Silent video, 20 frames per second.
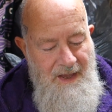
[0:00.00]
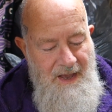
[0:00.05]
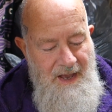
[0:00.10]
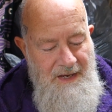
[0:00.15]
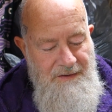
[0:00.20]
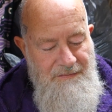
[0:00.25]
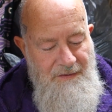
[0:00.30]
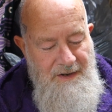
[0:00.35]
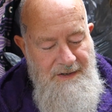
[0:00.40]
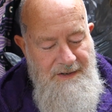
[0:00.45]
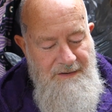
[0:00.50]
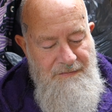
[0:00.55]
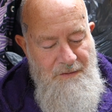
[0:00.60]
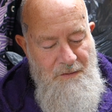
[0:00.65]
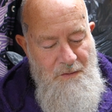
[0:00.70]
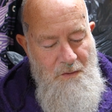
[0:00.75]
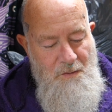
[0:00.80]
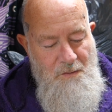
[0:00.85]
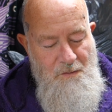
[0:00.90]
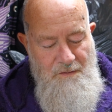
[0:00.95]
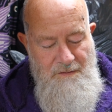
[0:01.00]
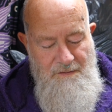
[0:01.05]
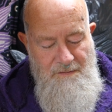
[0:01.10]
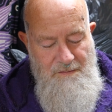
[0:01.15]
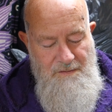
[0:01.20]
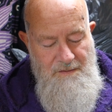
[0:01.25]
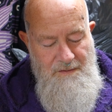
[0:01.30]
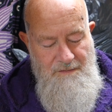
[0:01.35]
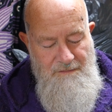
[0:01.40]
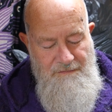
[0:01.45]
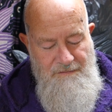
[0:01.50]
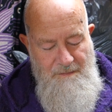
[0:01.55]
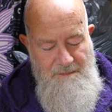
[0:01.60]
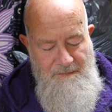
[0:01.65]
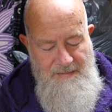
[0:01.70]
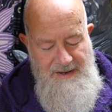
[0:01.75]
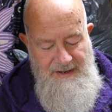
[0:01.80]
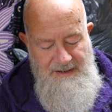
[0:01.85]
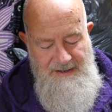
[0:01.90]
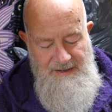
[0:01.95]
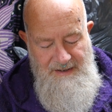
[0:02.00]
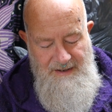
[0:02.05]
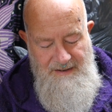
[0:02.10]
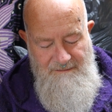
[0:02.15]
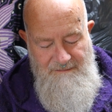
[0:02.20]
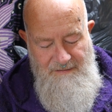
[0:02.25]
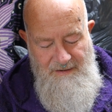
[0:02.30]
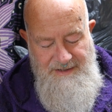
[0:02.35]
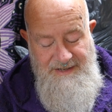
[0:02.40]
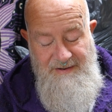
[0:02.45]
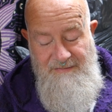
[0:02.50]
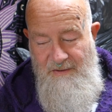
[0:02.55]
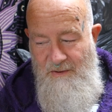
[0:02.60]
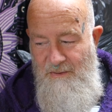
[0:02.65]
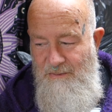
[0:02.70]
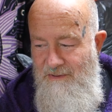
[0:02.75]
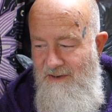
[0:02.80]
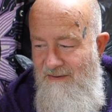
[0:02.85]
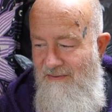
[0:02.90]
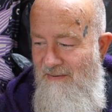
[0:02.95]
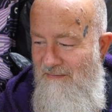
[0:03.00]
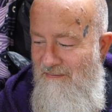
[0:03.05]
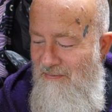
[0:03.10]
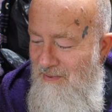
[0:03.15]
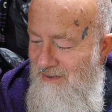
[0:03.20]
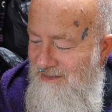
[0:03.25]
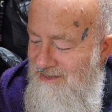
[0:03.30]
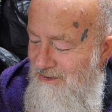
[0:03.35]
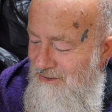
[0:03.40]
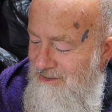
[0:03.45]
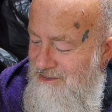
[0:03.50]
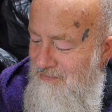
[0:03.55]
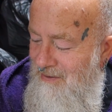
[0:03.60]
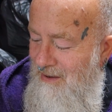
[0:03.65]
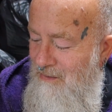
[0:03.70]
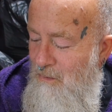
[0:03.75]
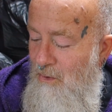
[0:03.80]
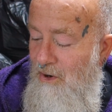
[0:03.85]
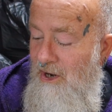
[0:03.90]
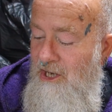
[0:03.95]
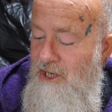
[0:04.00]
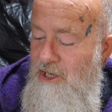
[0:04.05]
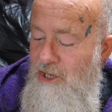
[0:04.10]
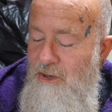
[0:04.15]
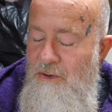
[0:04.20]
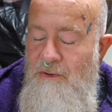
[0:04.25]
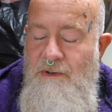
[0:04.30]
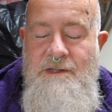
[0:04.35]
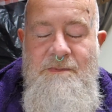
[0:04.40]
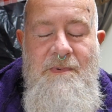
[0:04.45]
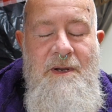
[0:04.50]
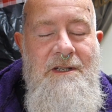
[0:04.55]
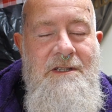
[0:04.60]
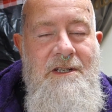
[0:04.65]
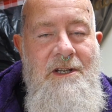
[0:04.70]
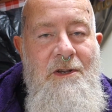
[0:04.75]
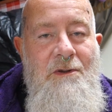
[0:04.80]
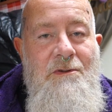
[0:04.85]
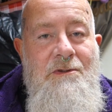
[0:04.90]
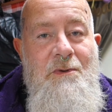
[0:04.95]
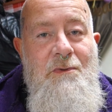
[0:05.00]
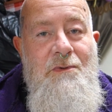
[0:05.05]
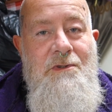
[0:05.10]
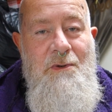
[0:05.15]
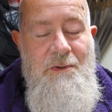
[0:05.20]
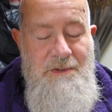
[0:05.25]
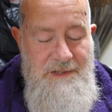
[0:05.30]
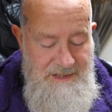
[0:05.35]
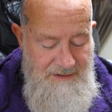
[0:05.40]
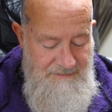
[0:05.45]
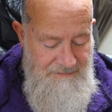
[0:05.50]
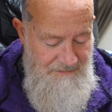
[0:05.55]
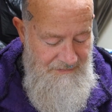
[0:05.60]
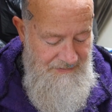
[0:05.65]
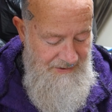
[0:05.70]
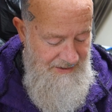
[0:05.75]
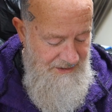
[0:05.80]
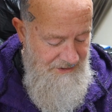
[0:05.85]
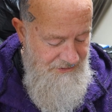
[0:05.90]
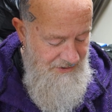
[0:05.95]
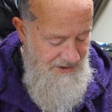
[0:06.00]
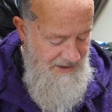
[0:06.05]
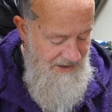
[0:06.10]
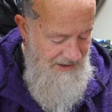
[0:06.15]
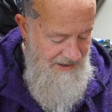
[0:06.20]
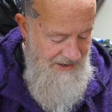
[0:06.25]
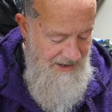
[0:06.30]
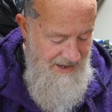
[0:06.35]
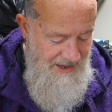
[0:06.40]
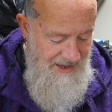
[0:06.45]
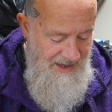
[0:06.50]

It's very difficult for me to explain what I use, because I use all sorts of different things really.